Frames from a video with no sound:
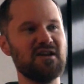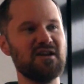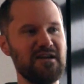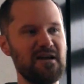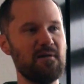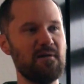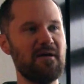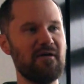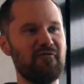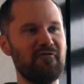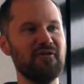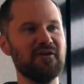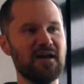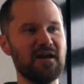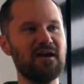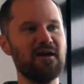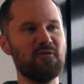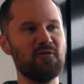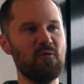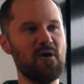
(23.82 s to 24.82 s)
cleanup effort
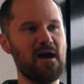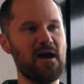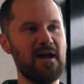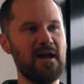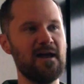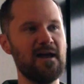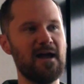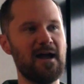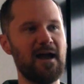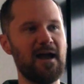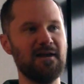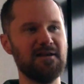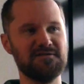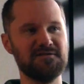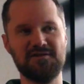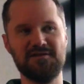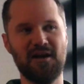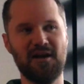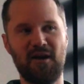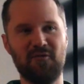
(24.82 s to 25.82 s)
get underway.
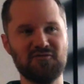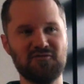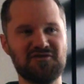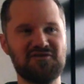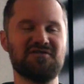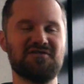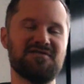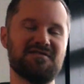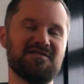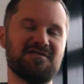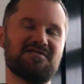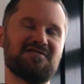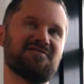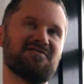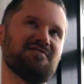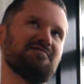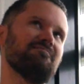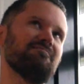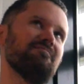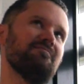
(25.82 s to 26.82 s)
And, you know, just
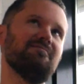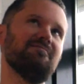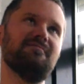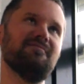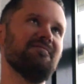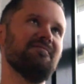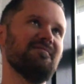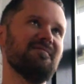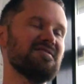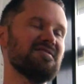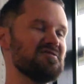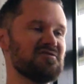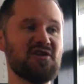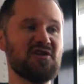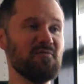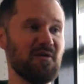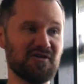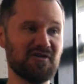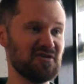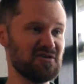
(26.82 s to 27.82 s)

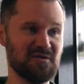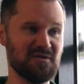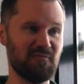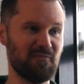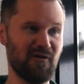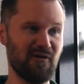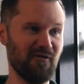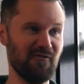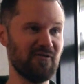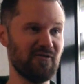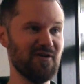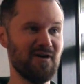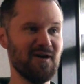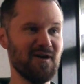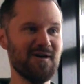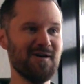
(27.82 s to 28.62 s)
so much has improved.